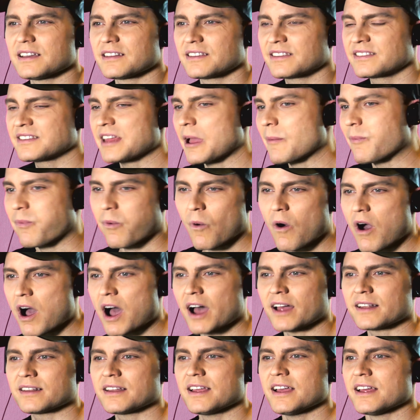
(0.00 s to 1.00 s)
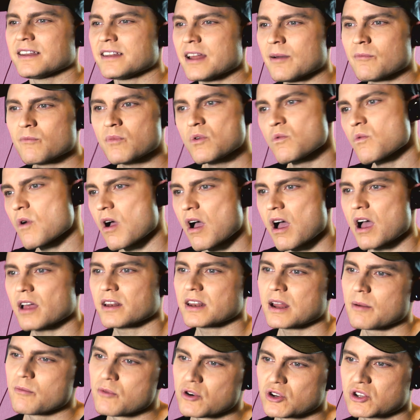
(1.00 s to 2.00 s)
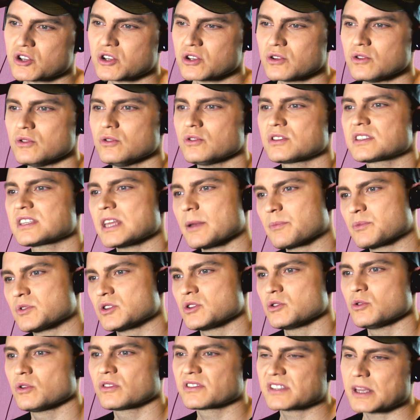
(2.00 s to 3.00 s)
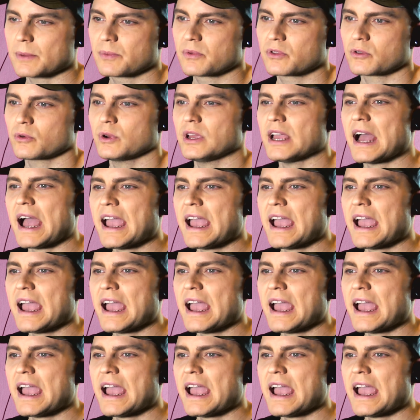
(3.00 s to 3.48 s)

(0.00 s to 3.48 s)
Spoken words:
Step 1, number 2, step 2, step 3.